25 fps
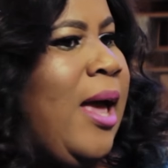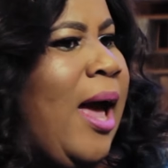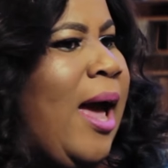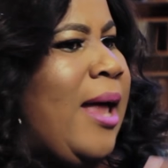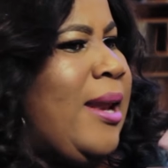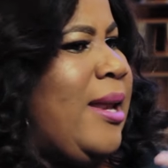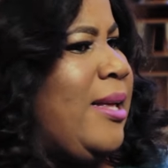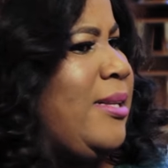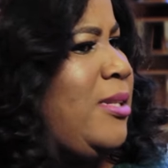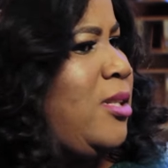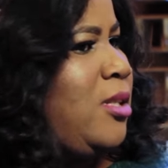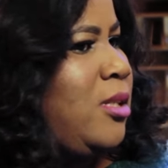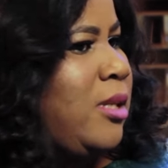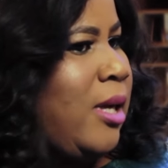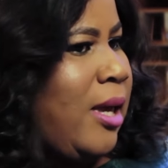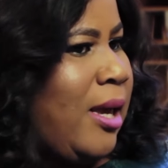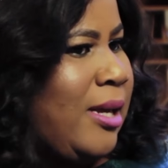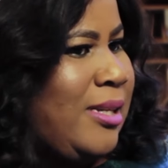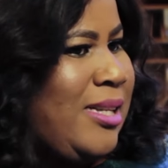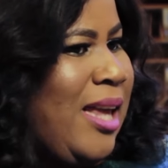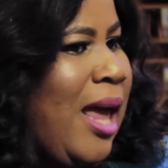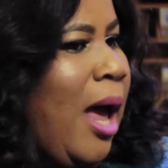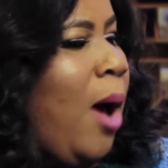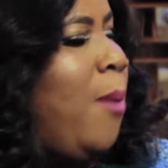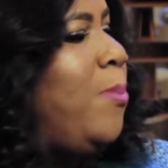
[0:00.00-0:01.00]
And it's
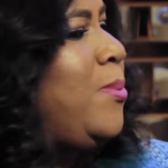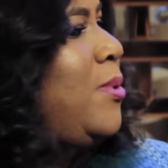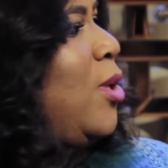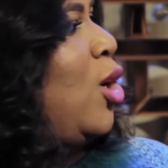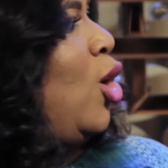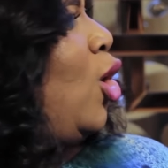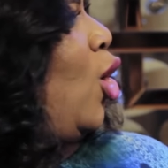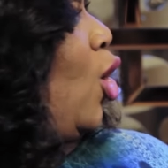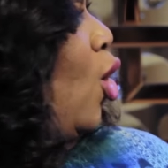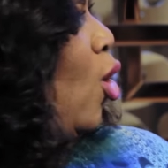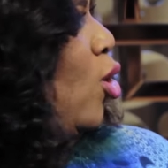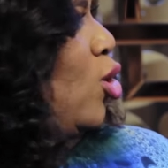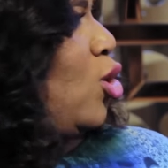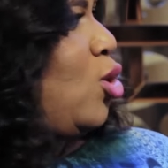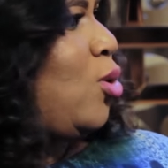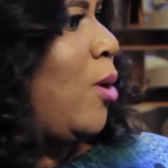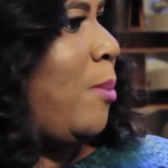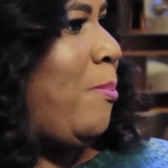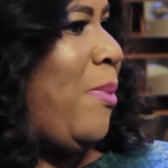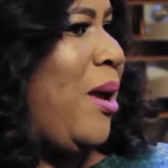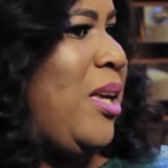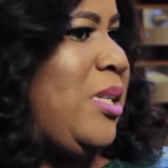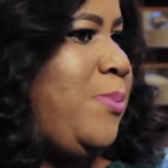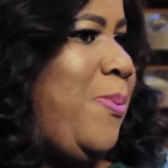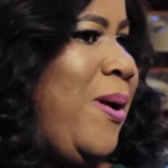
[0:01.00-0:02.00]
it's helped a lot.
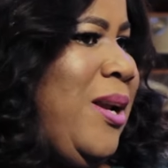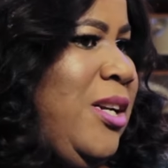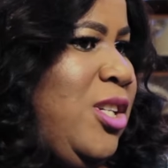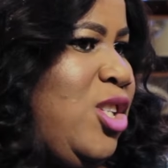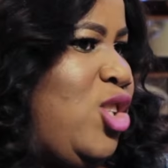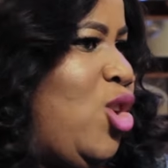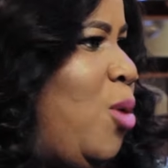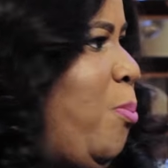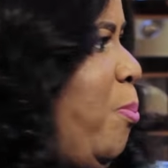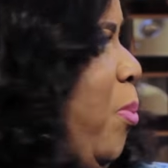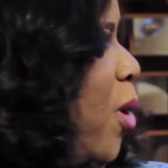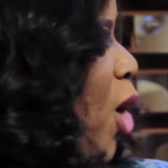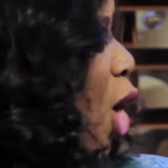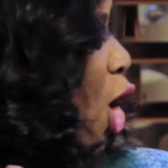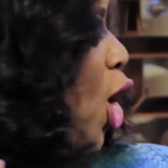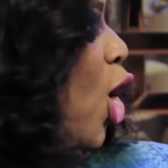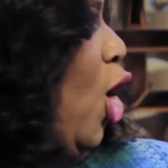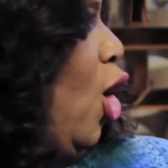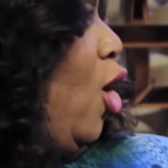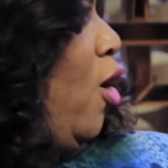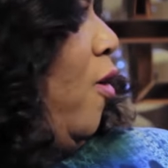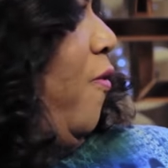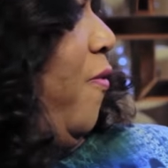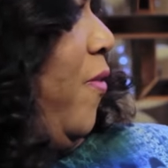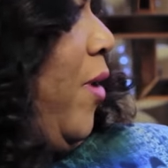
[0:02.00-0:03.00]
So my Spanish is not
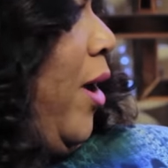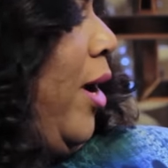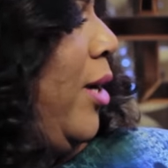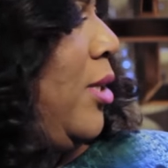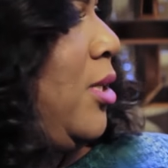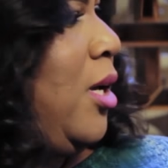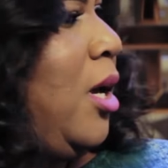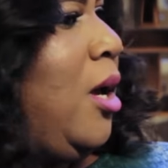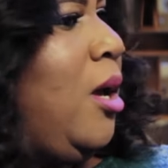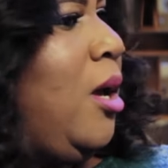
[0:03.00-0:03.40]
perfect,